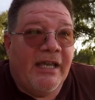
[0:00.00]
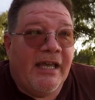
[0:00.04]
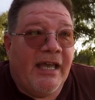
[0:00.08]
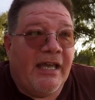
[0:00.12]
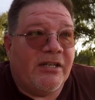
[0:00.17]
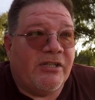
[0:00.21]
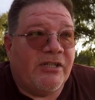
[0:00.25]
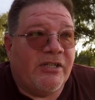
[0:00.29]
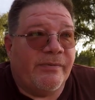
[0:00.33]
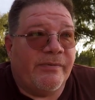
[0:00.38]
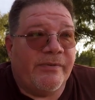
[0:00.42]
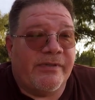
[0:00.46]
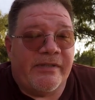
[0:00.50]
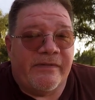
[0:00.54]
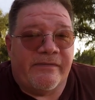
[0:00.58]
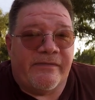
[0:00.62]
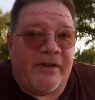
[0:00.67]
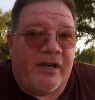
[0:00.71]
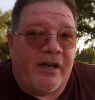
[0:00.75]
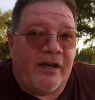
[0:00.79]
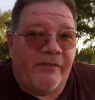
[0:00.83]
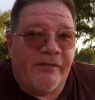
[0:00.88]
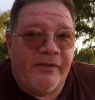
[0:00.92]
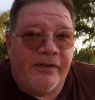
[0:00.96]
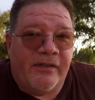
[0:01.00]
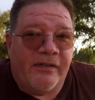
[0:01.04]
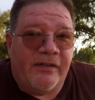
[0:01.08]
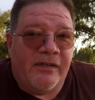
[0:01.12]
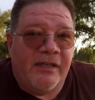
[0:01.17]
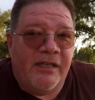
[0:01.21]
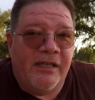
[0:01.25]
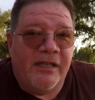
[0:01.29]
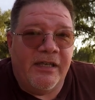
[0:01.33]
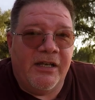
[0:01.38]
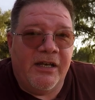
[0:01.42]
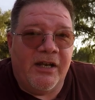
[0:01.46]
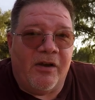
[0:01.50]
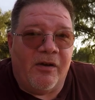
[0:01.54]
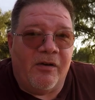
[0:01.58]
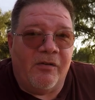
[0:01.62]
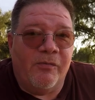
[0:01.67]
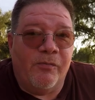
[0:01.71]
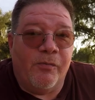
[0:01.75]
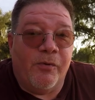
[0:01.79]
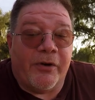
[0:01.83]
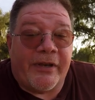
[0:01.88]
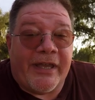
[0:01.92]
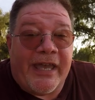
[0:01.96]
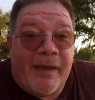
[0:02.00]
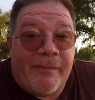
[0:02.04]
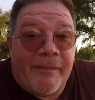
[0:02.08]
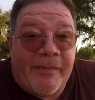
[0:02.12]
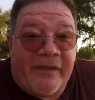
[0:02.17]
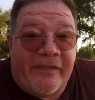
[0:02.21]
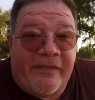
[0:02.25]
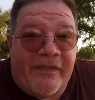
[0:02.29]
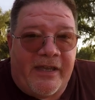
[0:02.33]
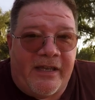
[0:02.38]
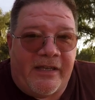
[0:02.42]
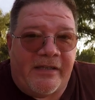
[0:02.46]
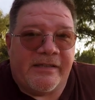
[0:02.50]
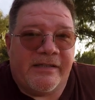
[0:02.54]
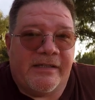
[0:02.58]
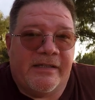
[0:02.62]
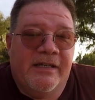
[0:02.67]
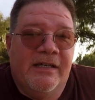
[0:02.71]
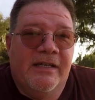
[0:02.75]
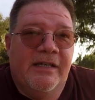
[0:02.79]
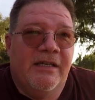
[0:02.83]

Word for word: and she was involved in, you know, work camping things.